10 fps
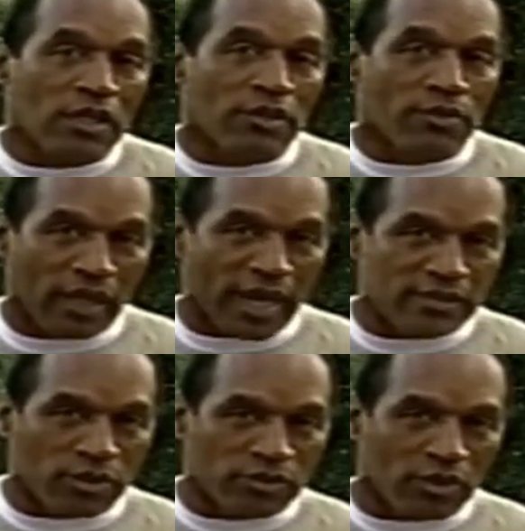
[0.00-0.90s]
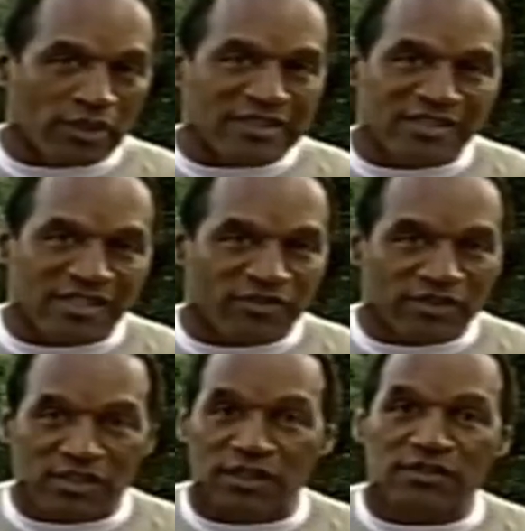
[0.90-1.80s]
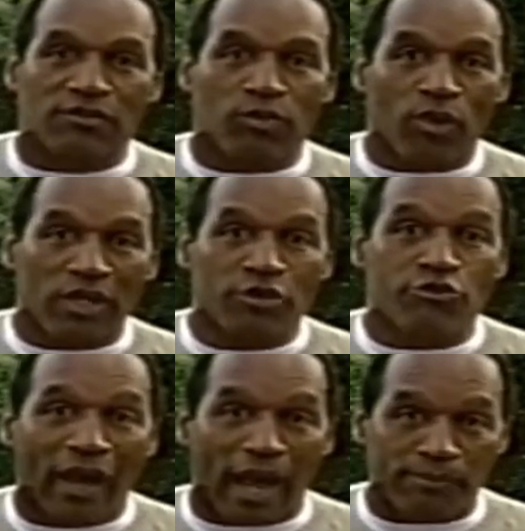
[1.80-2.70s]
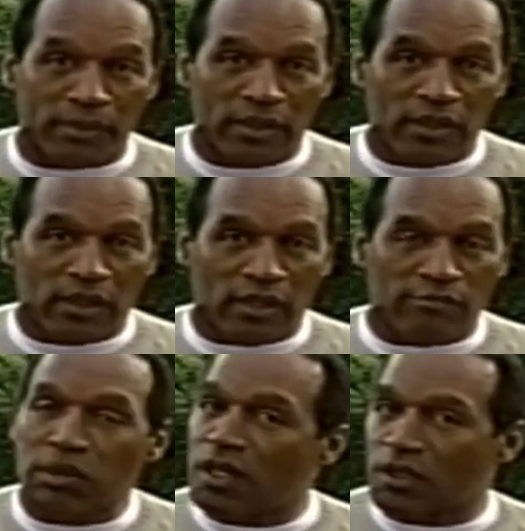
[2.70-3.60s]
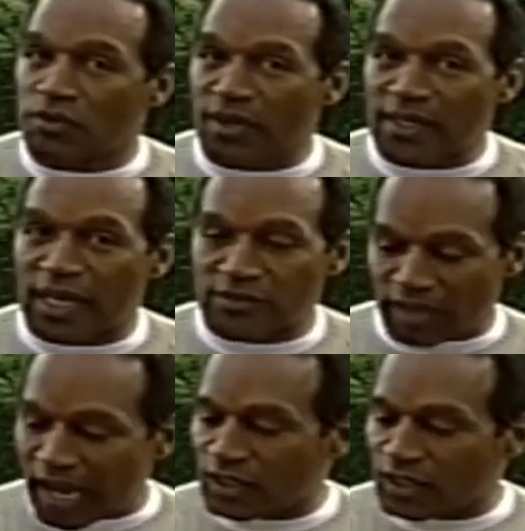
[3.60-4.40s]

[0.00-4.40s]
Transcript: You realize there was only 0.7 drop of blood on that console.